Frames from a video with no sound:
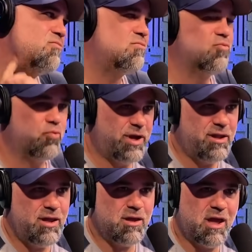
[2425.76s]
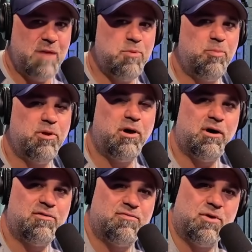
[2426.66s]
really capable
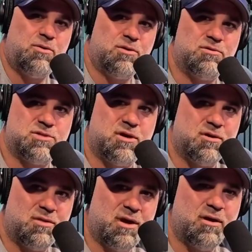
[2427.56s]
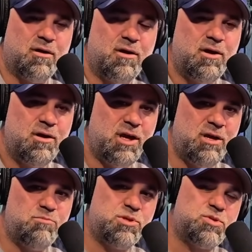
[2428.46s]
off-roaders are there
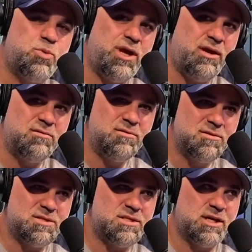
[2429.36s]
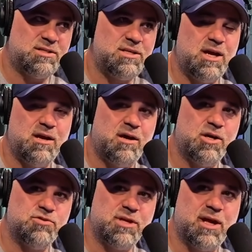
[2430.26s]
in between 60 and
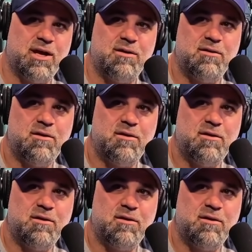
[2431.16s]
100K?